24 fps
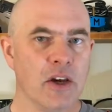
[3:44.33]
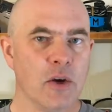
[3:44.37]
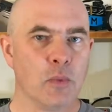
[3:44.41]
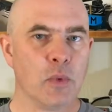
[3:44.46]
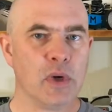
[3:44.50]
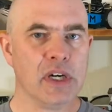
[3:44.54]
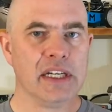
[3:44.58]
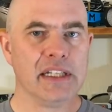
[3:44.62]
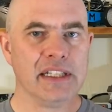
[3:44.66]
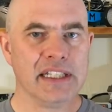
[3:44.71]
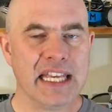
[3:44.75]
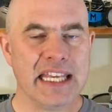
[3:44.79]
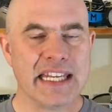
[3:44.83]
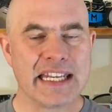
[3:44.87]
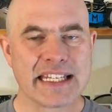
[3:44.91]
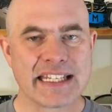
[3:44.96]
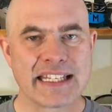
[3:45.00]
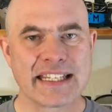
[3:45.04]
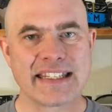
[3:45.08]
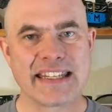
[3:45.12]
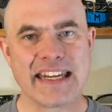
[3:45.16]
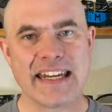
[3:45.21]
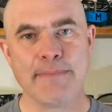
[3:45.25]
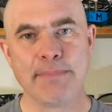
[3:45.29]
Well, in a
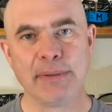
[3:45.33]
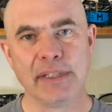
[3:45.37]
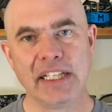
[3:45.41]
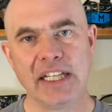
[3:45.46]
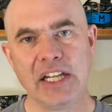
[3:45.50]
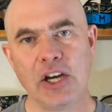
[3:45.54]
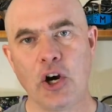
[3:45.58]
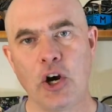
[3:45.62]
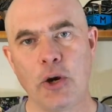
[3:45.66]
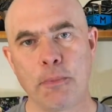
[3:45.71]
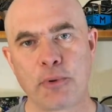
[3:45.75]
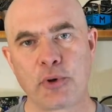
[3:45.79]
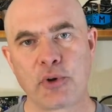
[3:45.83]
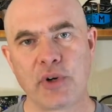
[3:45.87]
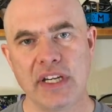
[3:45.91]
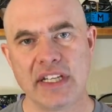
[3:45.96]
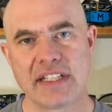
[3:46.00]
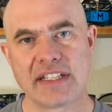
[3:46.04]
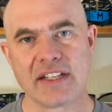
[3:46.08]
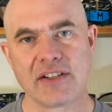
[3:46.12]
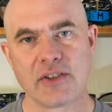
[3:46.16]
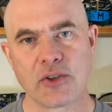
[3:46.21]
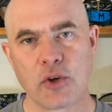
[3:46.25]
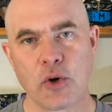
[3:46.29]
stably
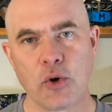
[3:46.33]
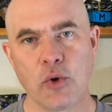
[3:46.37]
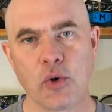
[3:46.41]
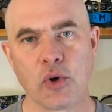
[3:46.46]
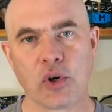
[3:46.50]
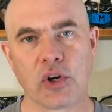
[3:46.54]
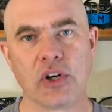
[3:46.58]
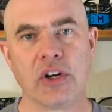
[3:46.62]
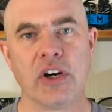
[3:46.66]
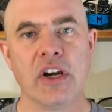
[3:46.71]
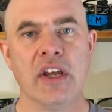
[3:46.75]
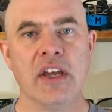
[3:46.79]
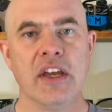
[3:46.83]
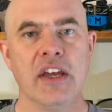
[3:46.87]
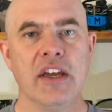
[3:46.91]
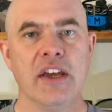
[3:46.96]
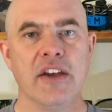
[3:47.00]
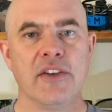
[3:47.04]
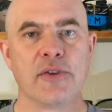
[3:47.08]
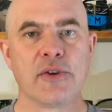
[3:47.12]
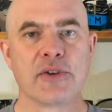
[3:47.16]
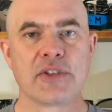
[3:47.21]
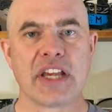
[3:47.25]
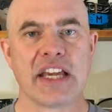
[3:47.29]
operating core,
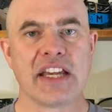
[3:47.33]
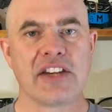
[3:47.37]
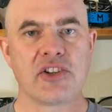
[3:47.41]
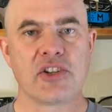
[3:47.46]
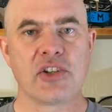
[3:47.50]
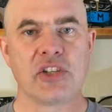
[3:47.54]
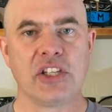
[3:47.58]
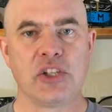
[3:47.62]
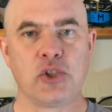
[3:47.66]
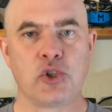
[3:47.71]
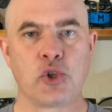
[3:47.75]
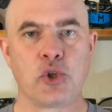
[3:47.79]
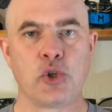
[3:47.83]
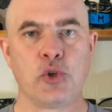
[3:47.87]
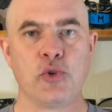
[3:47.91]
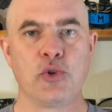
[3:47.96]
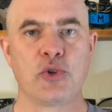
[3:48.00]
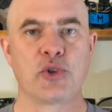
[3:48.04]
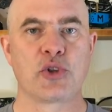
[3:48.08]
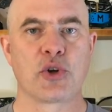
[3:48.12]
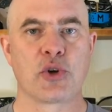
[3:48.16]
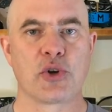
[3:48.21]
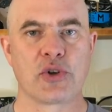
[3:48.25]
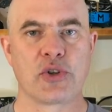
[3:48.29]
there's actually two
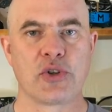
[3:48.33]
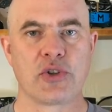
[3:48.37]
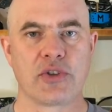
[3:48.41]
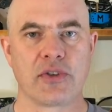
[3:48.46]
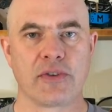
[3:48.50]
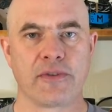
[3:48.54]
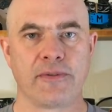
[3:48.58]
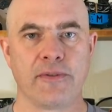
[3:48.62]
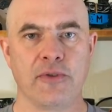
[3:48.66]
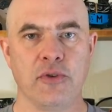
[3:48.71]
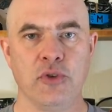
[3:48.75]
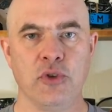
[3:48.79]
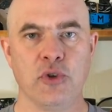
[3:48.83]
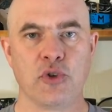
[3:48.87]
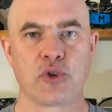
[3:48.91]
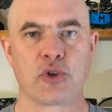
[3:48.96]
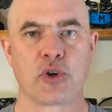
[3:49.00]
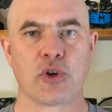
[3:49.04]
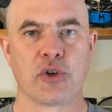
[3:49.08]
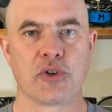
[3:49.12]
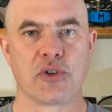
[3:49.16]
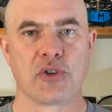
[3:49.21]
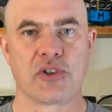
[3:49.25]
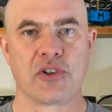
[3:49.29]
sources of
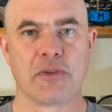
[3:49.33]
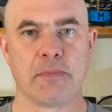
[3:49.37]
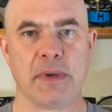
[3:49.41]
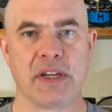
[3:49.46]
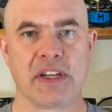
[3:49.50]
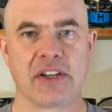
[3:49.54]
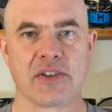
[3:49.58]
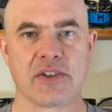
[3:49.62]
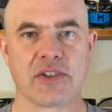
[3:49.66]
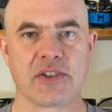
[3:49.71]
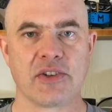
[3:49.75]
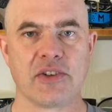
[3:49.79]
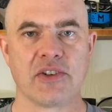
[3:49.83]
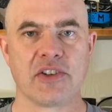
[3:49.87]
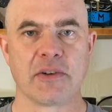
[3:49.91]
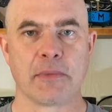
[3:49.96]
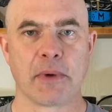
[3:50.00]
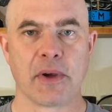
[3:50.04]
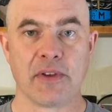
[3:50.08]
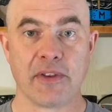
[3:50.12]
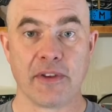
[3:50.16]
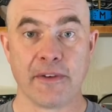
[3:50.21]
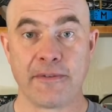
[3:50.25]
neutrons to be concerned about.